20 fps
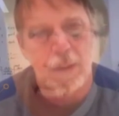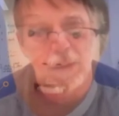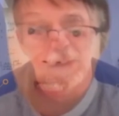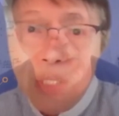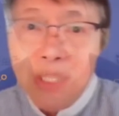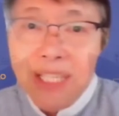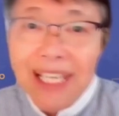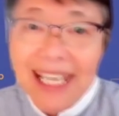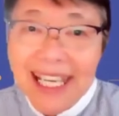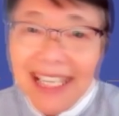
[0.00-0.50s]

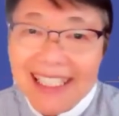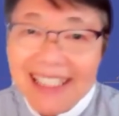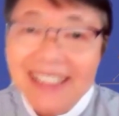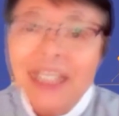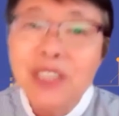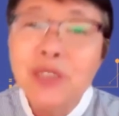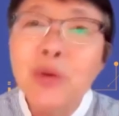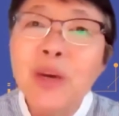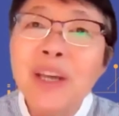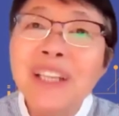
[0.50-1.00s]
Our
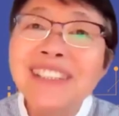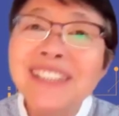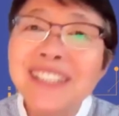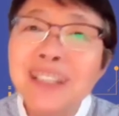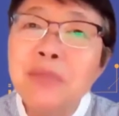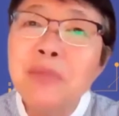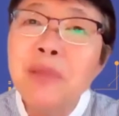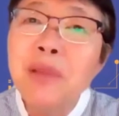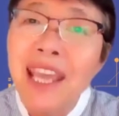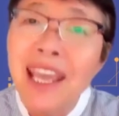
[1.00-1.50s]
guest was
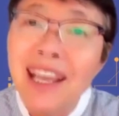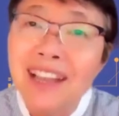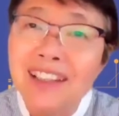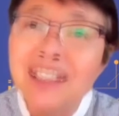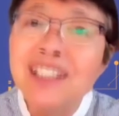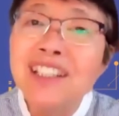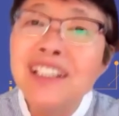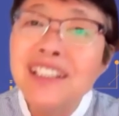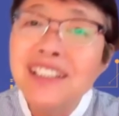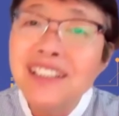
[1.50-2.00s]
Jim
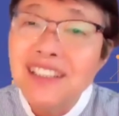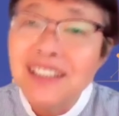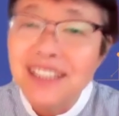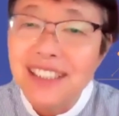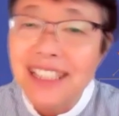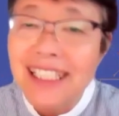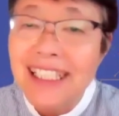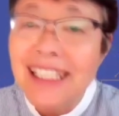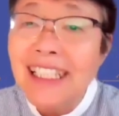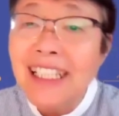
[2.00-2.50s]
Keller,
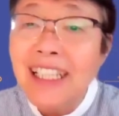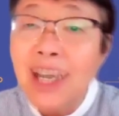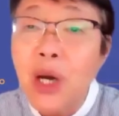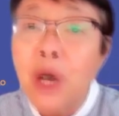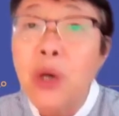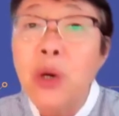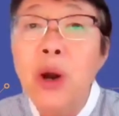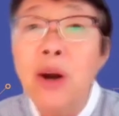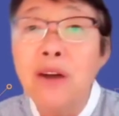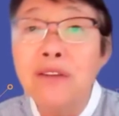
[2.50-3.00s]

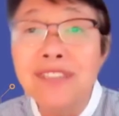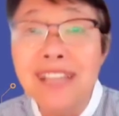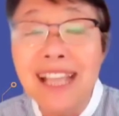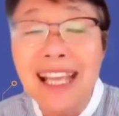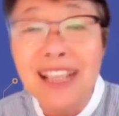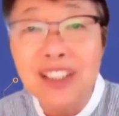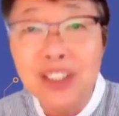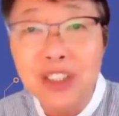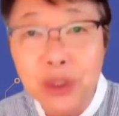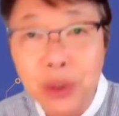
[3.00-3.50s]
CEO of
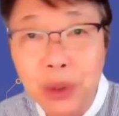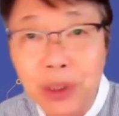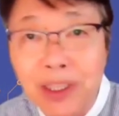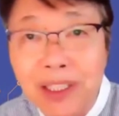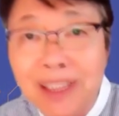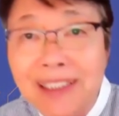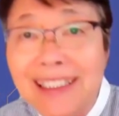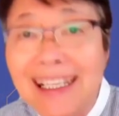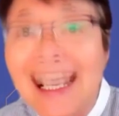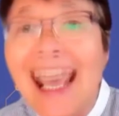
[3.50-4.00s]

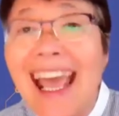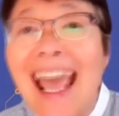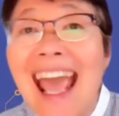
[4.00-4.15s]
Tenstorrent,